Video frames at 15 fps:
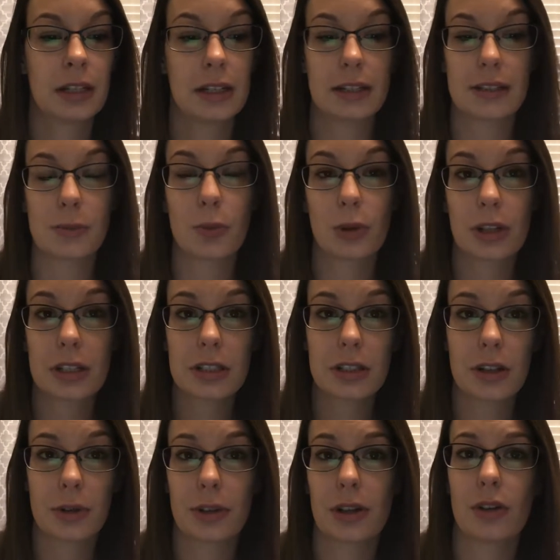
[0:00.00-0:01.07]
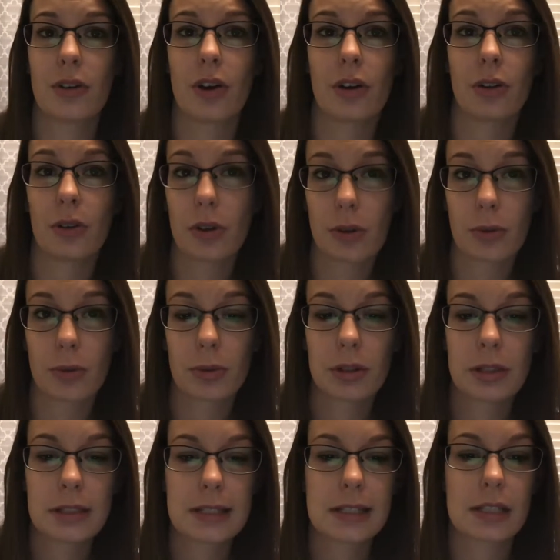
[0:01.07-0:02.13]
It's important to know that you're not alone.
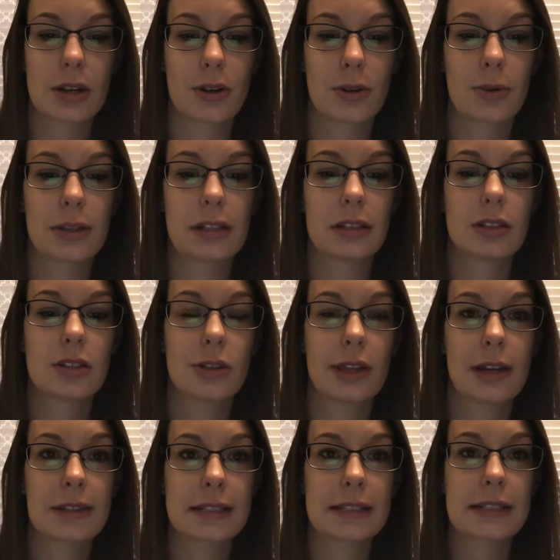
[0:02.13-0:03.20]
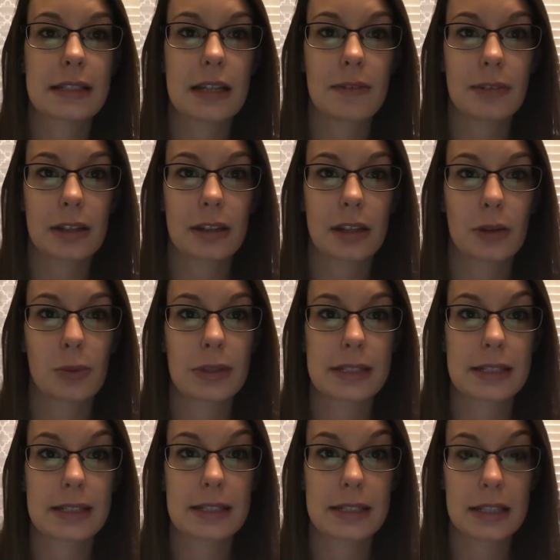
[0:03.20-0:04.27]
So in 2007, there was
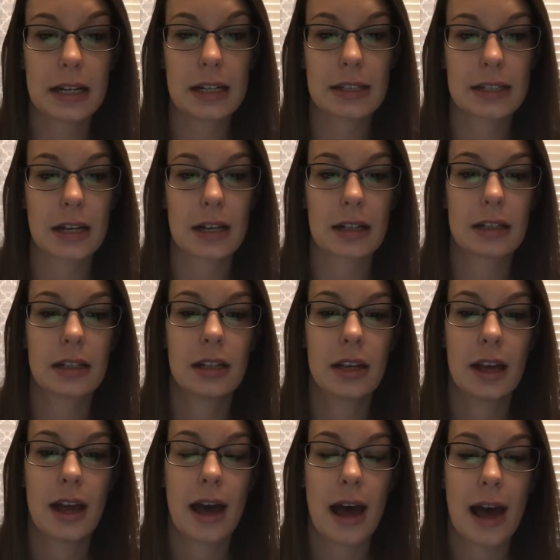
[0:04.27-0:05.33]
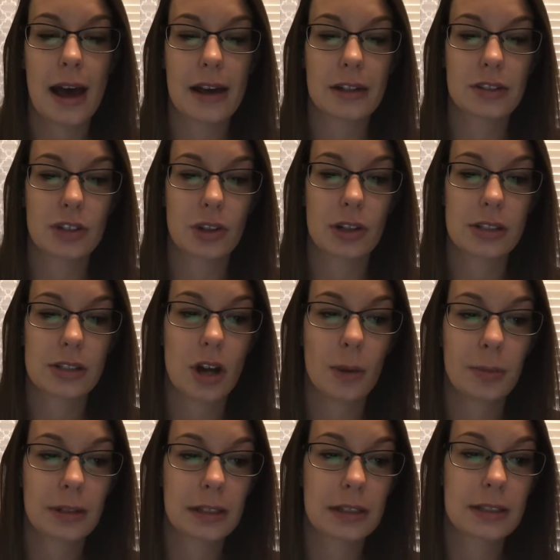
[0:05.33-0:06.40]
a study done at Johns
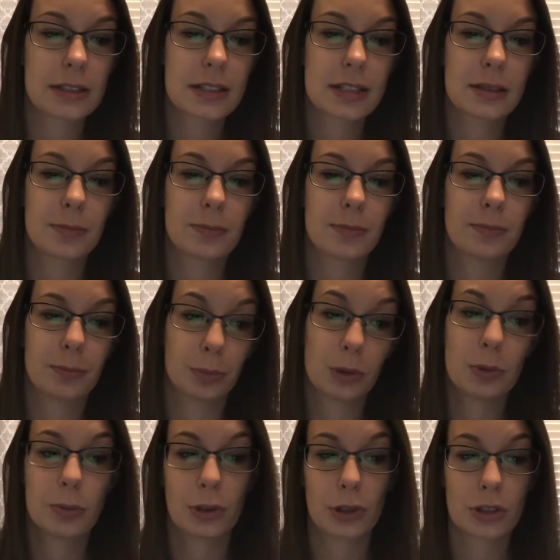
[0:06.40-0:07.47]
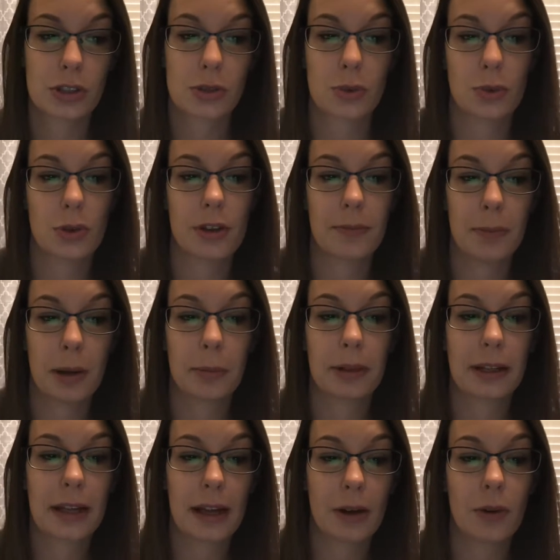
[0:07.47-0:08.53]
Hopkins Bloomberg School of
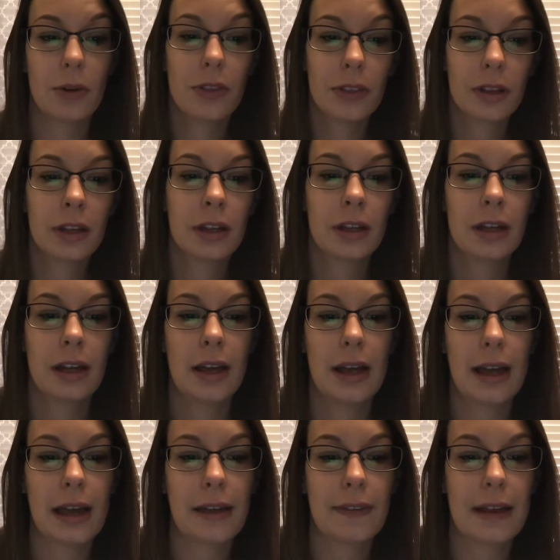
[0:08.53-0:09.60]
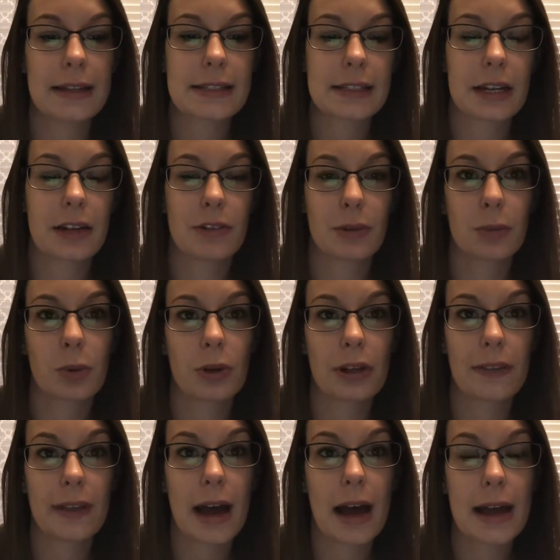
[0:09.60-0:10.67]
Public Health, and that study
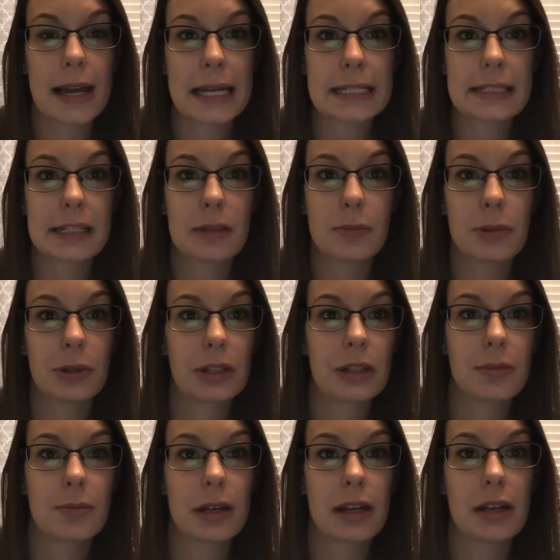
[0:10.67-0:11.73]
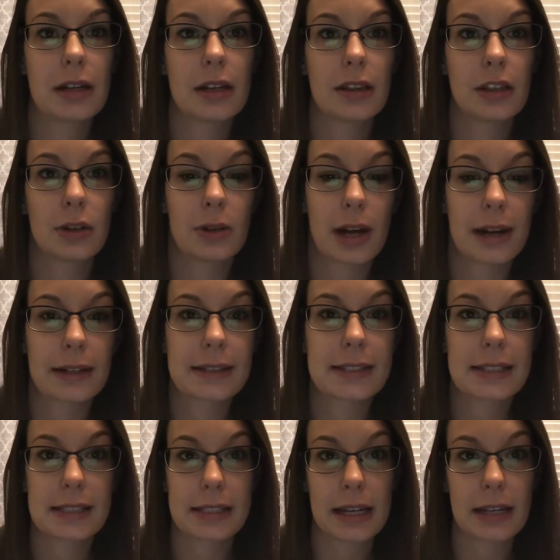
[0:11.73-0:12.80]
reported that 18 million men in the United
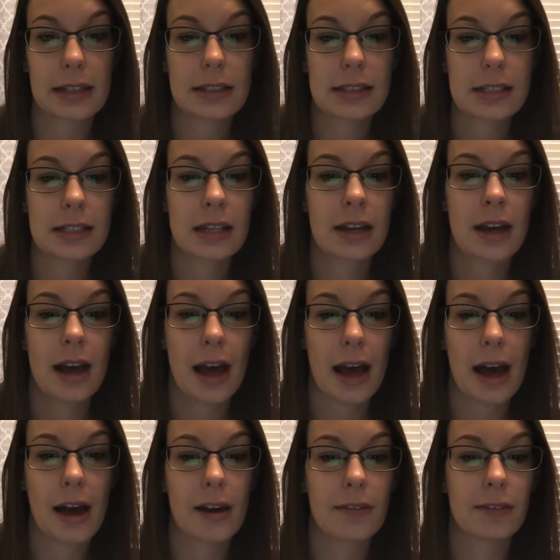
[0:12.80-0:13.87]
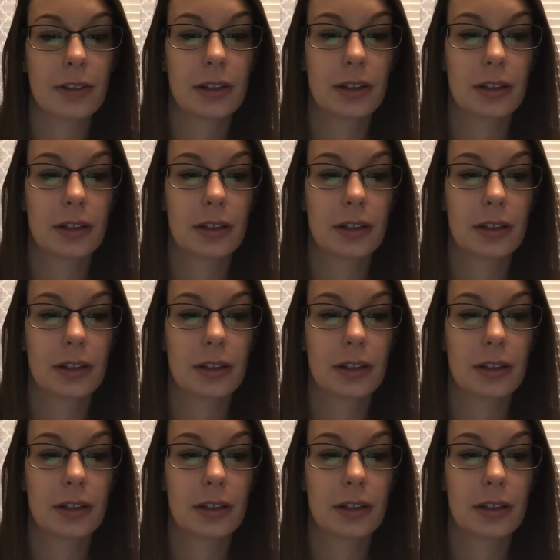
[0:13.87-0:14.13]
States have